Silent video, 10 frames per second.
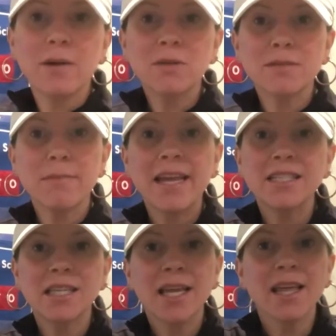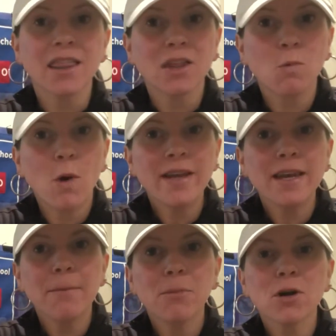was May 10th. What
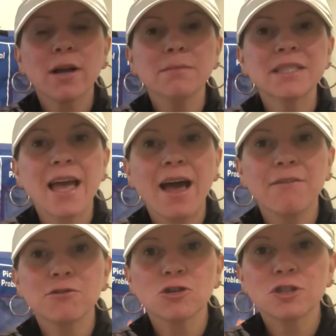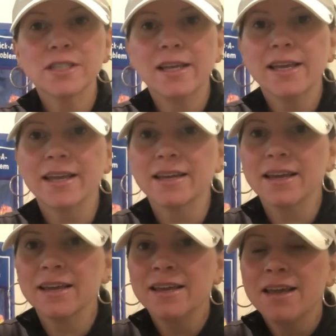number comes after 10?
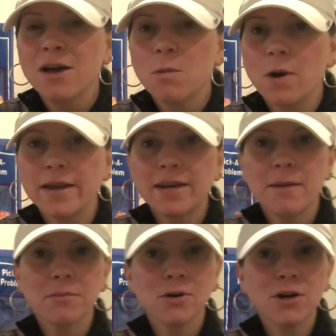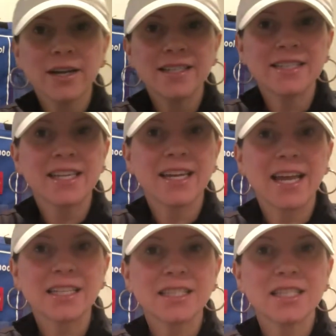What number is the
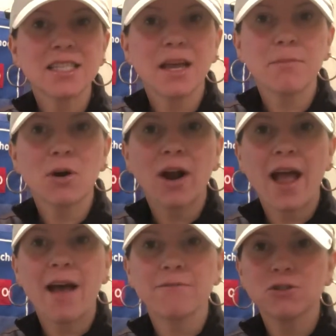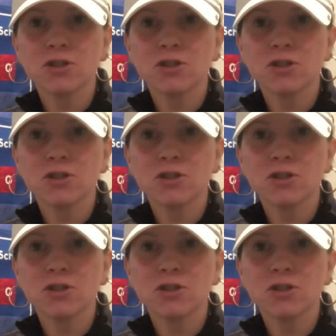next number after